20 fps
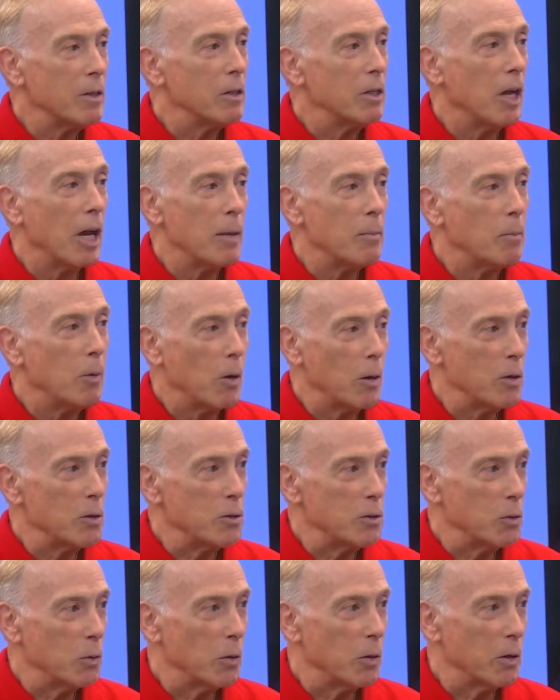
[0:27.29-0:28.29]

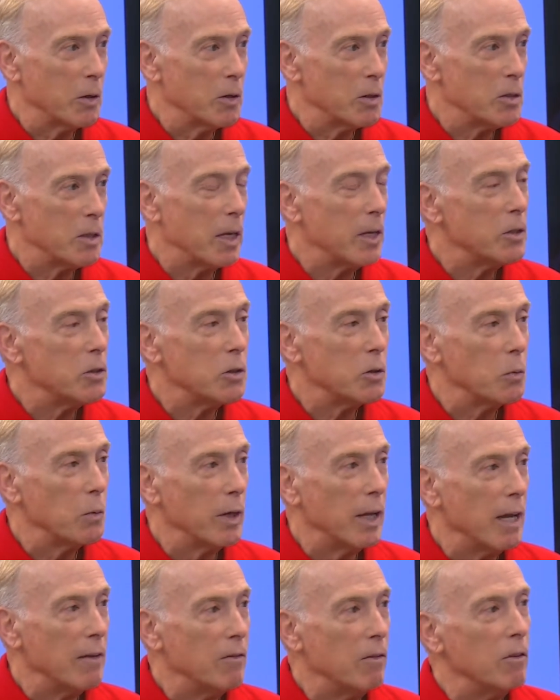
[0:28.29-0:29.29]
nonpartisan organization, we
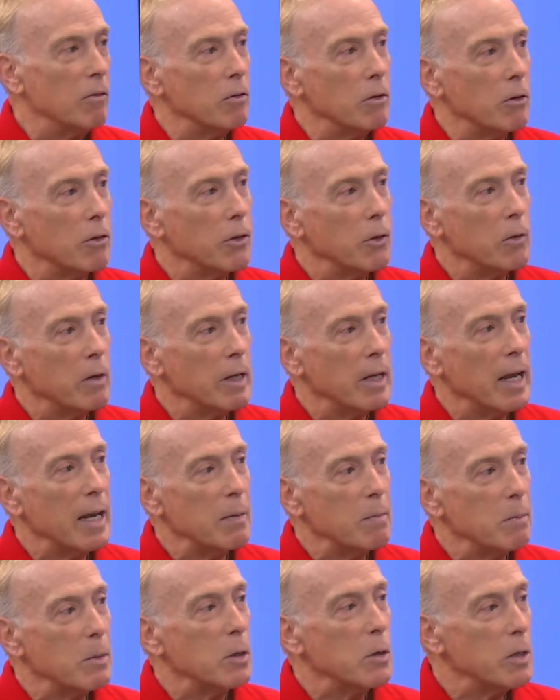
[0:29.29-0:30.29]
have over
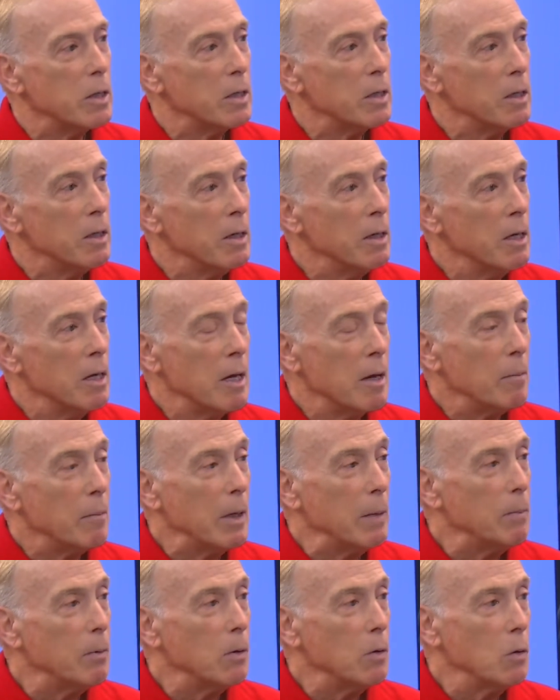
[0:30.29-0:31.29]
38 million
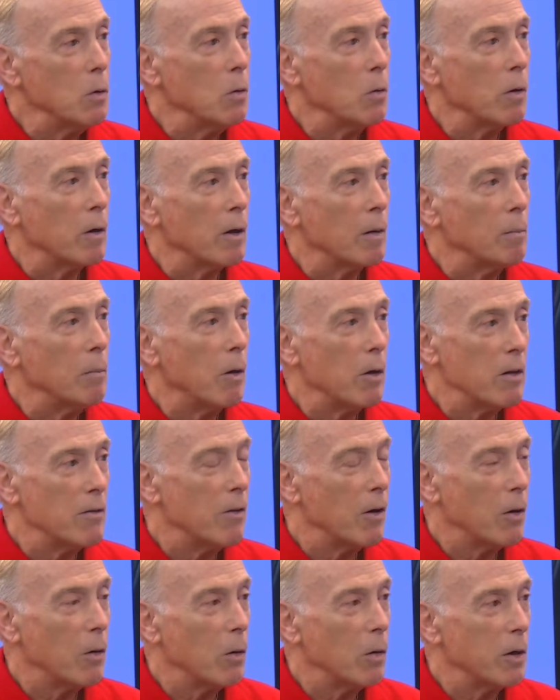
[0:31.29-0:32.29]
people who are a part of
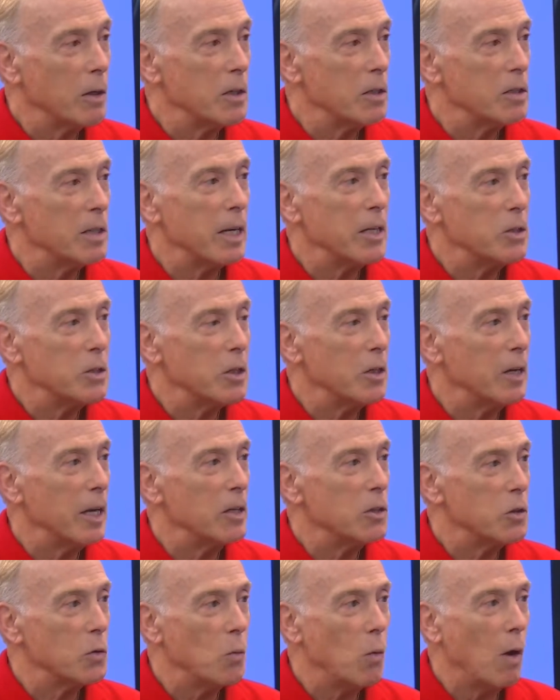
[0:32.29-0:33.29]
our organization
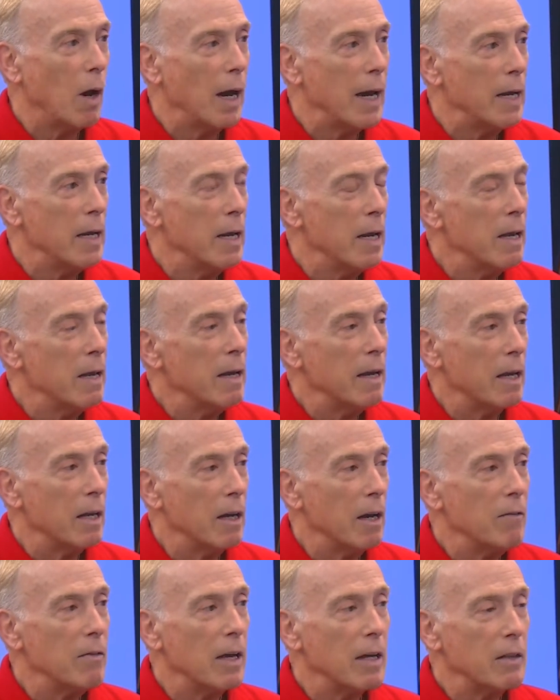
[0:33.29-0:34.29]
nationwide, and
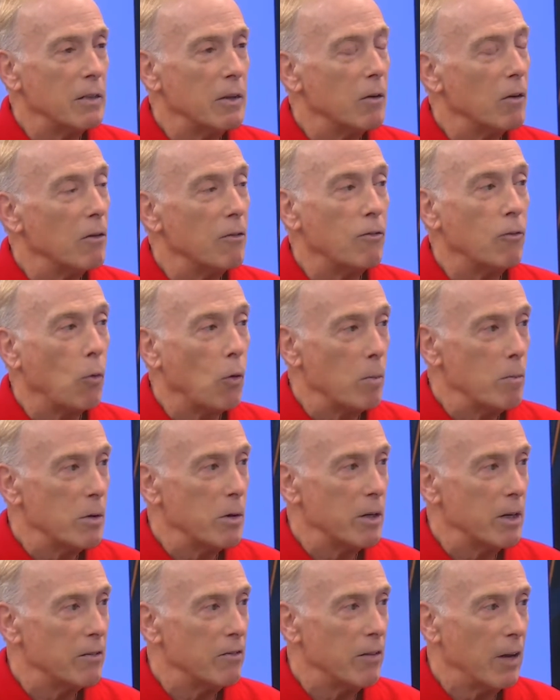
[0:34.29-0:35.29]
of that, there are 4
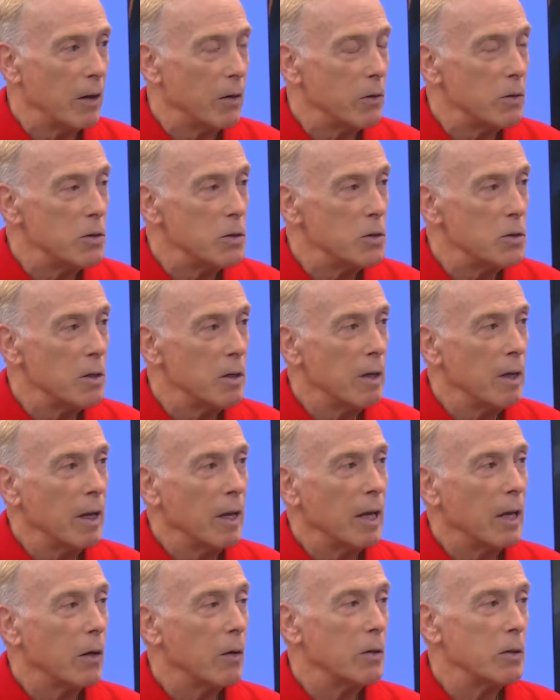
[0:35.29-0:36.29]
million veterans.
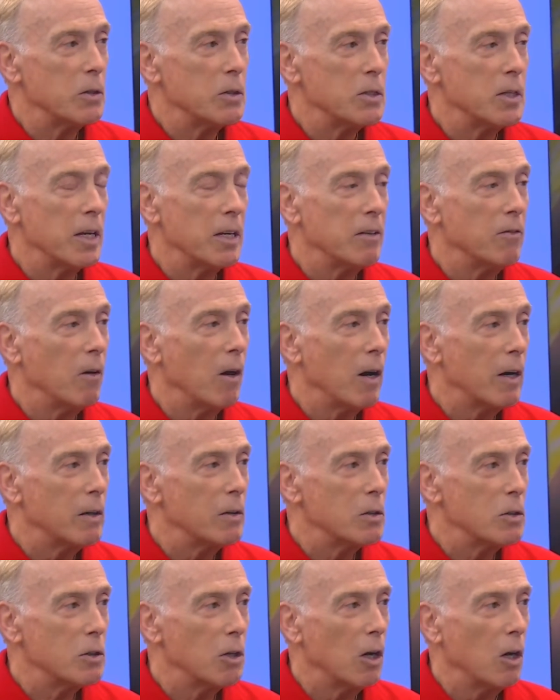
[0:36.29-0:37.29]
Here in the state of
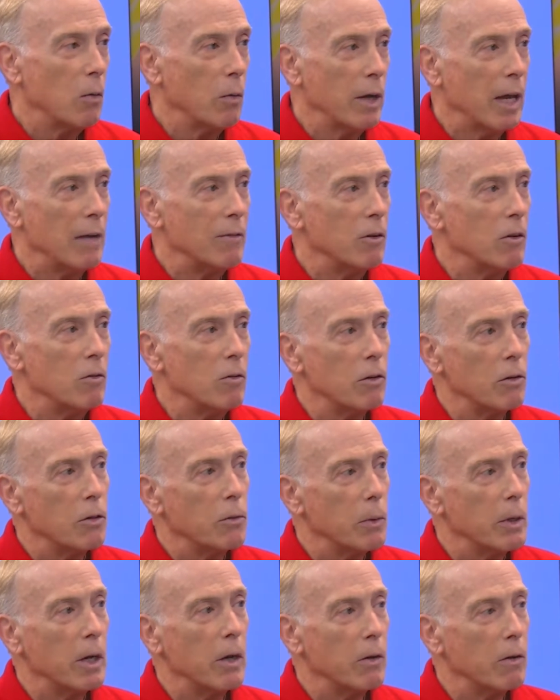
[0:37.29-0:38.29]
Arkansas, we have over
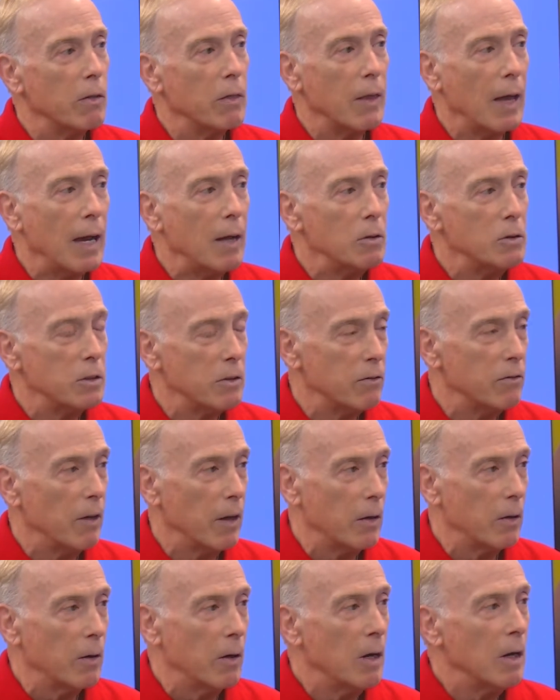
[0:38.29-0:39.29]

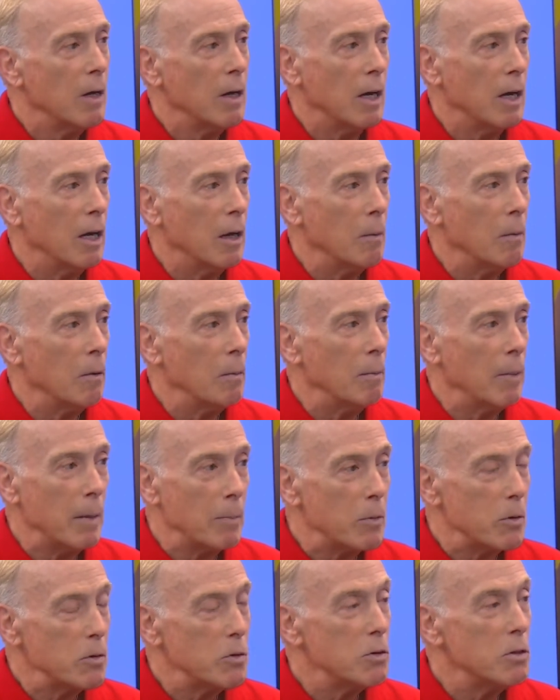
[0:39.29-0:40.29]
300,000 uh,
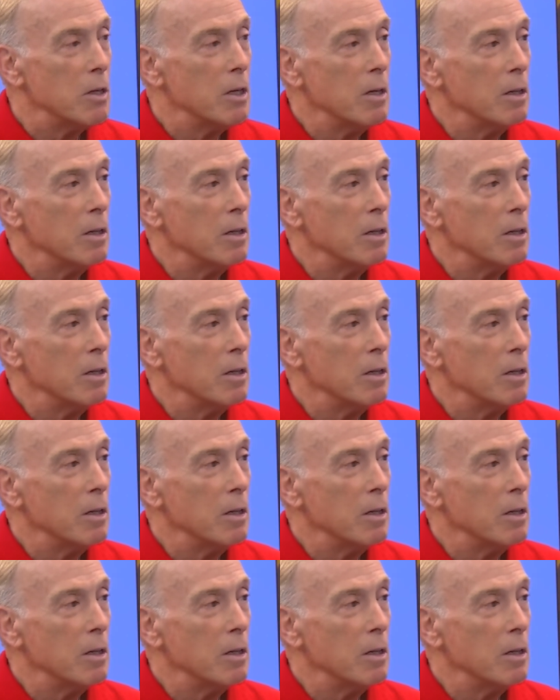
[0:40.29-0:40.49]
members